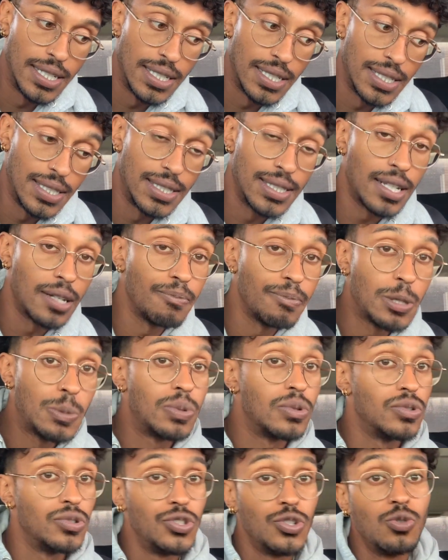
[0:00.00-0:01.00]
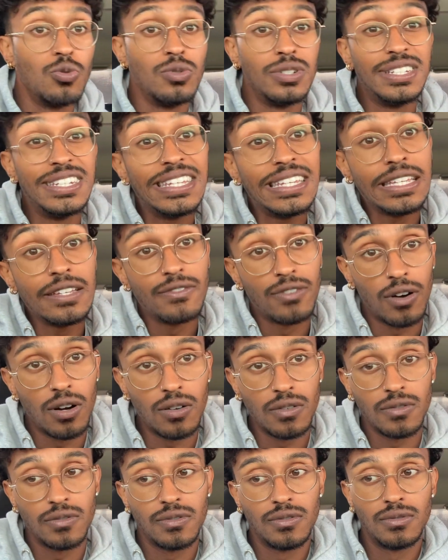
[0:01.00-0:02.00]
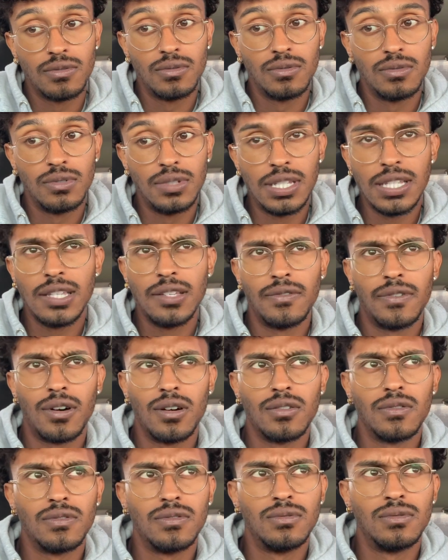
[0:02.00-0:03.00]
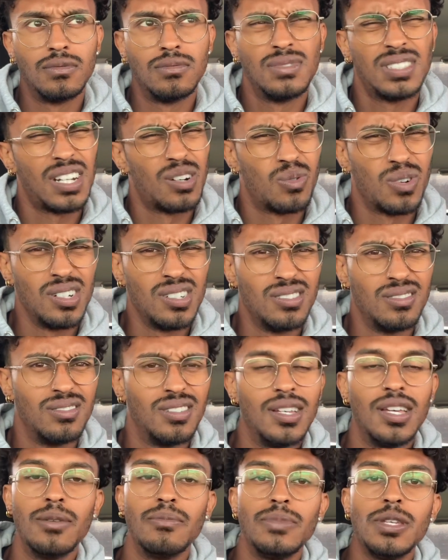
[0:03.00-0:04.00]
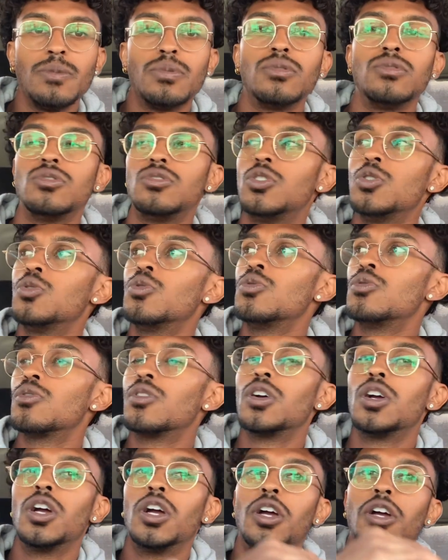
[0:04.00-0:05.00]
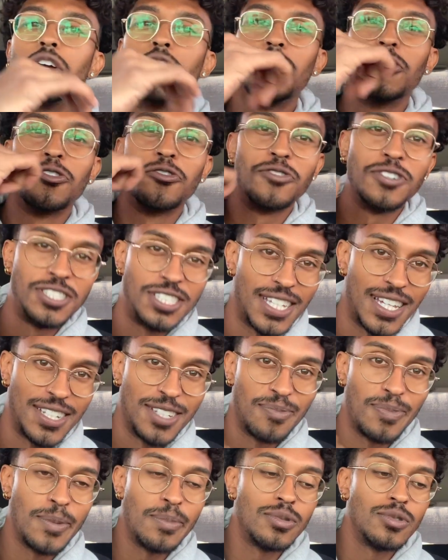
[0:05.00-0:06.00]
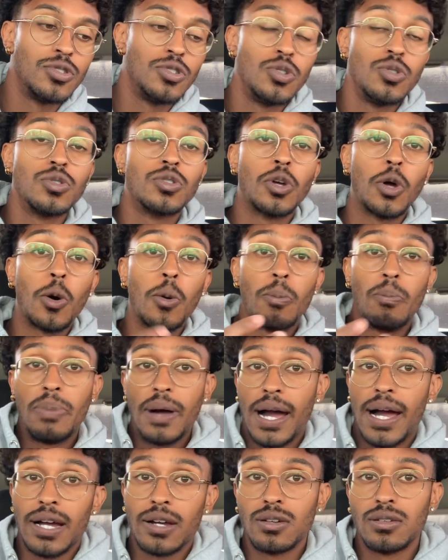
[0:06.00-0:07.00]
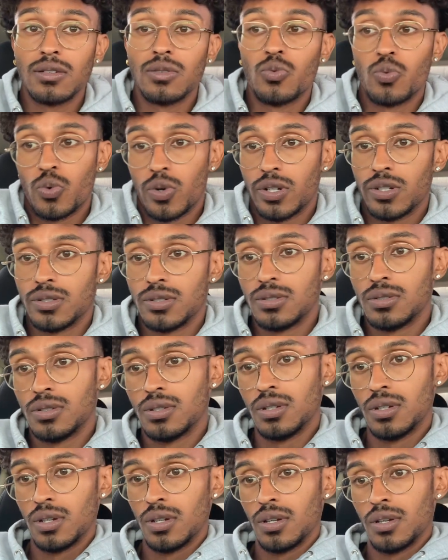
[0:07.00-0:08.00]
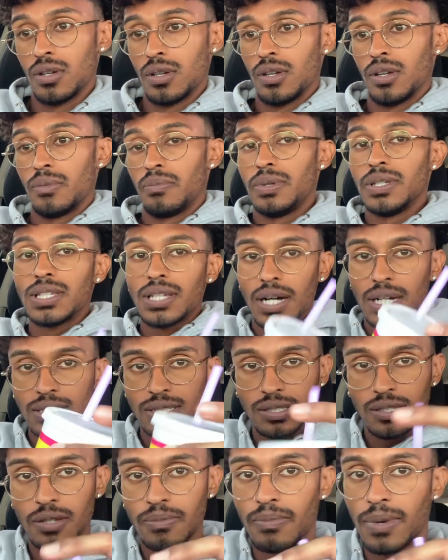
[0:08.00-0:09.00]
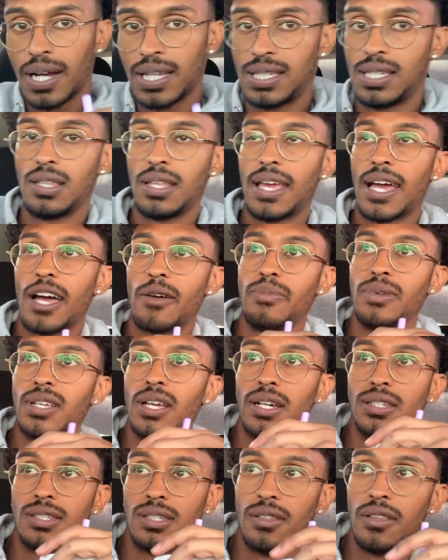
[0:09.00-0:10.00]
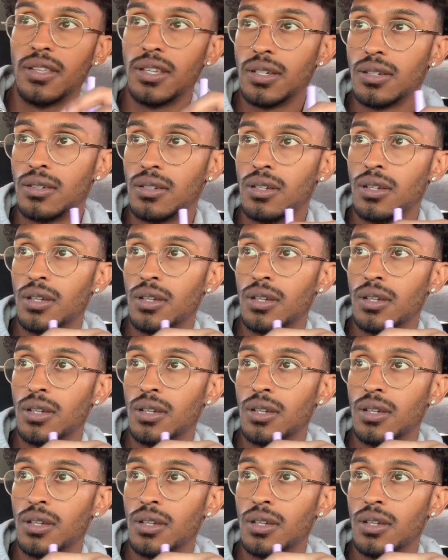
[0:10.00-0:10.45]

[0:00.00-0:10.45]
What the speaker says: some people do devolve. Is that a word? People do resent. People do go backwards because of the mindset they have, because of the